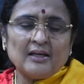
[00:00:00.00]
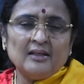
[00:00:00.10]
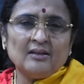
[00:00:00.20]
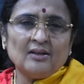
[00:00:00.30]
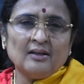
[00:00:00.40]

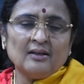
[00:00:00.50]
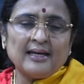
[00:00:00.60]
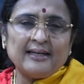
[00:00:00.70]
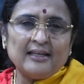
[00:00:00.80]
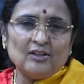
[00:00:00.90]
in
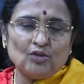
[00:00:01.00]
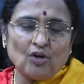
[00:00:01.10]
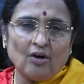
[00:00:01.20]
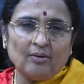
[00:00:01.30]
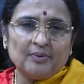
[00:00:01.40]
getting
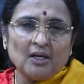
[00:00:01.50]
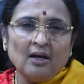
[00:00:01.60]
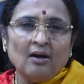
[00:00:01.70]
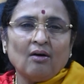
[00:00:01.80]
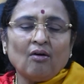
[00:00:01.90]

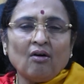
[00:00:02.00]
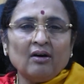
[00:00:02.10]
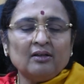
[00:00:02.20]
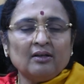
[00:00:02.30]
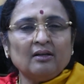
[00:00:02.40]
jobs
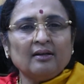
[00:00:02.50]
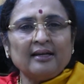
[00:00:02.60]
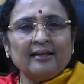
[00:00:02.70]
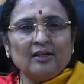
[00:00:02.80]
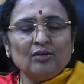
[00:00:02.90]
or
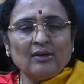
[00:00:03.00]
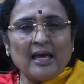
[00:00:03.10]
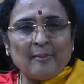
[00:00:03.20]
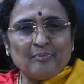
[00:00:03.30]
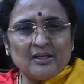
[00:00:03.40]
getting into
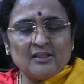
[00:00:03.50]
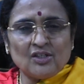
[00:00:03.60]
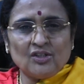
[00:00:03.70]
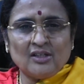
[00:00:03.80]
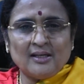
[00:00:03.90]

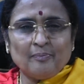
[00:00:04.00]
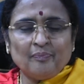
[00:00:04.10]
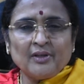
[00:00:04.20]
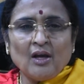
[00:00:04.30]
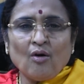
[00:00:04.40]
apprenticeship,